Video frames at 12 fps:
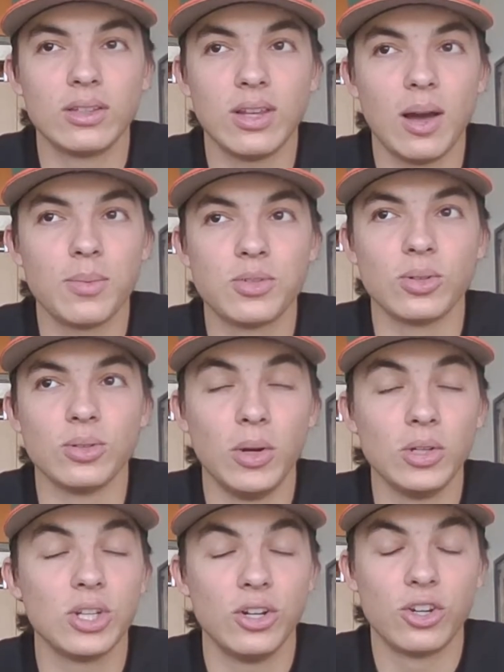top
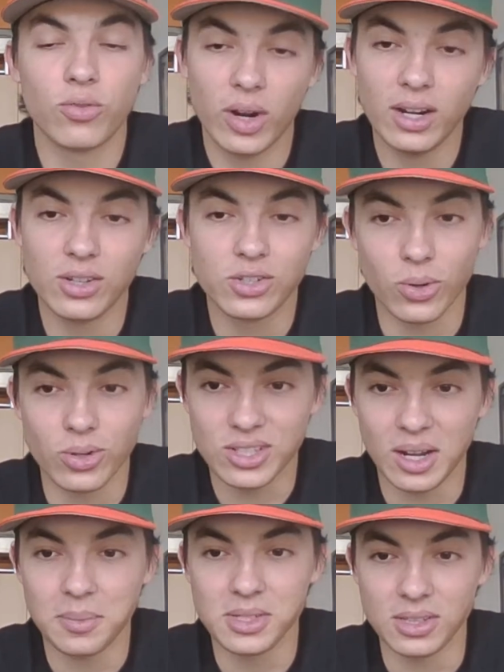most underrated
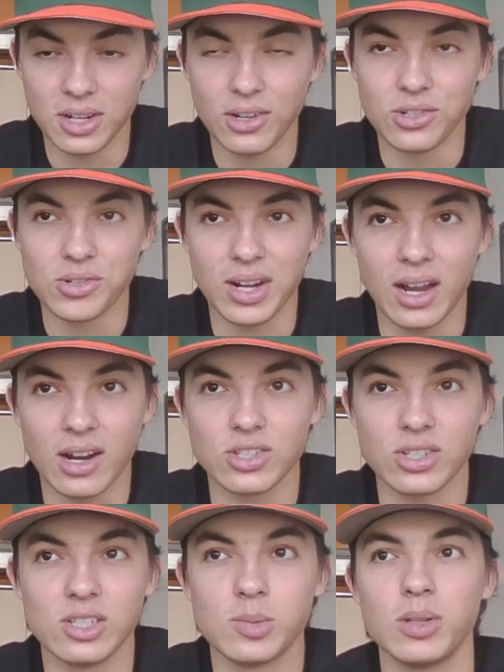shortstops in the country,
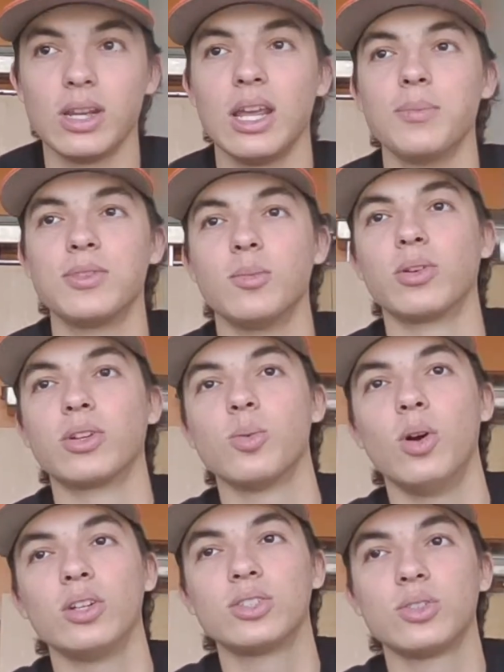actually. He's been named to the Brooks
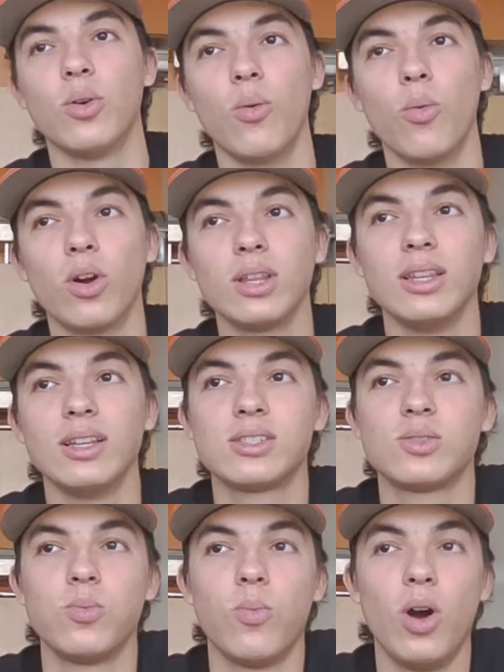Walsh award
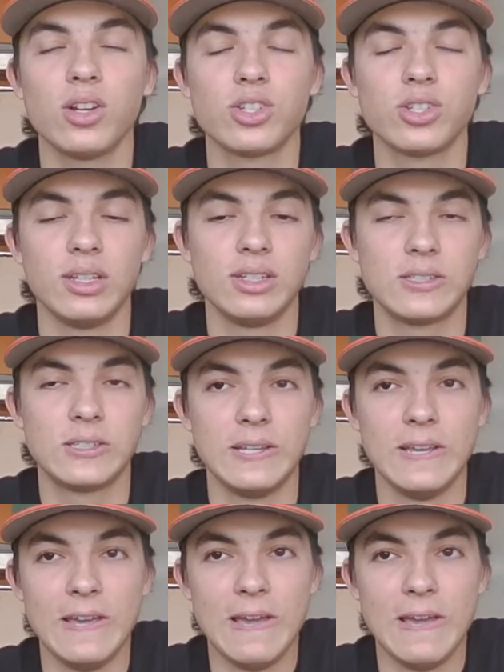list, watch list.